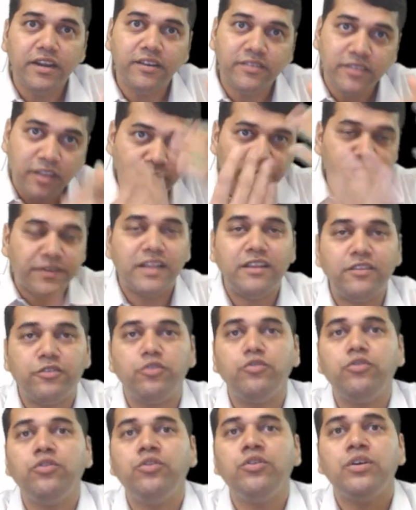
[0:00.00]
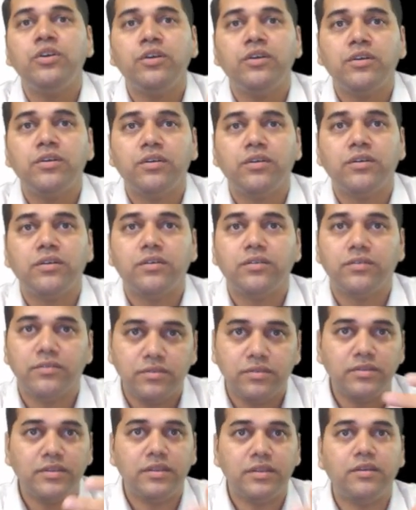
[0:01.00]
itself tells you
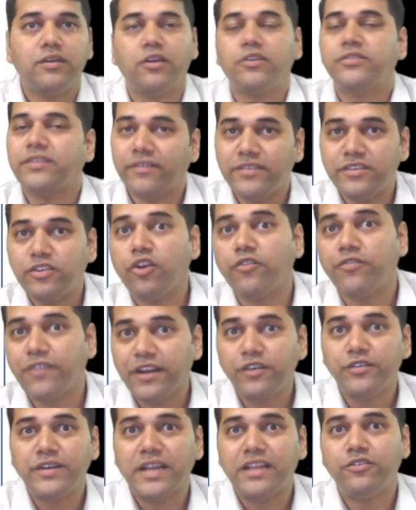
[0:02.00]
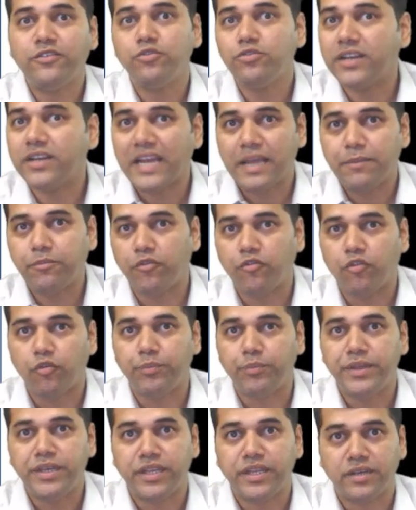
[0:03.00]
or 705 tells you the type of
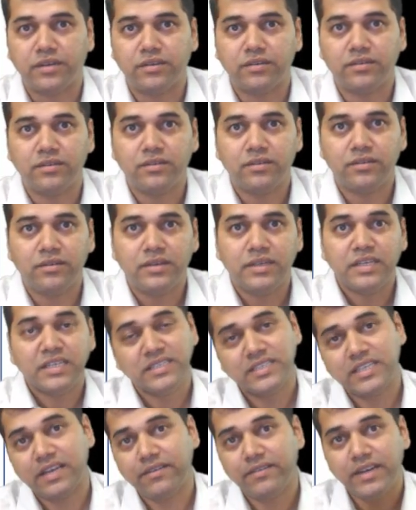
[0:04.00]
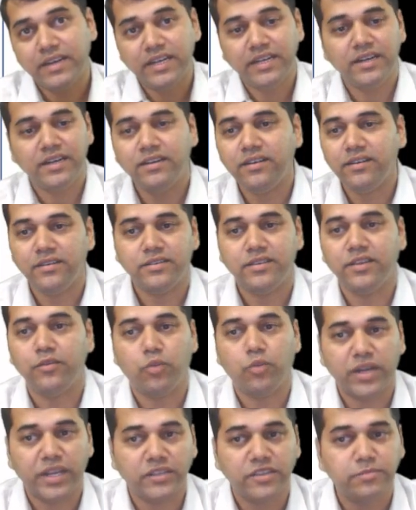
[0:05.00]
opinion. 700, see
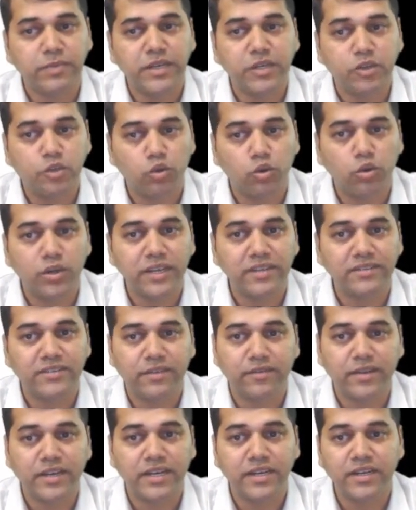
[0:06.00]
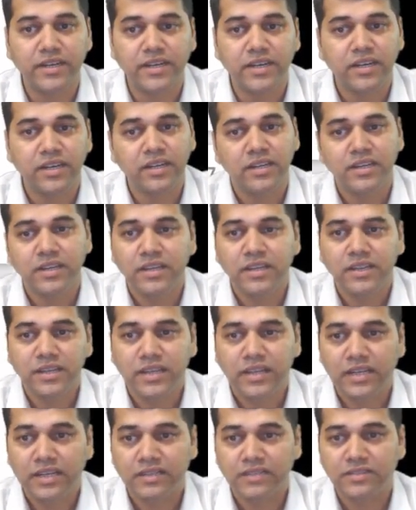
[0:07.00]
what has been told in 700,
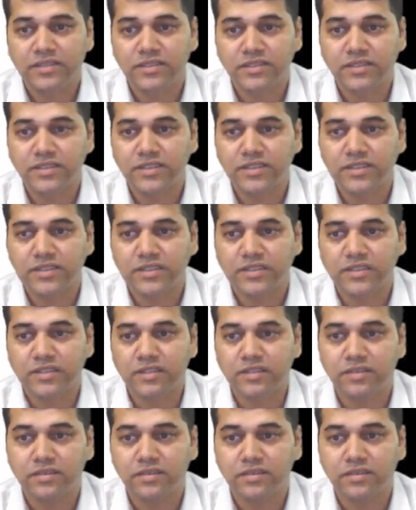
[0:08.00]
it is discussed here.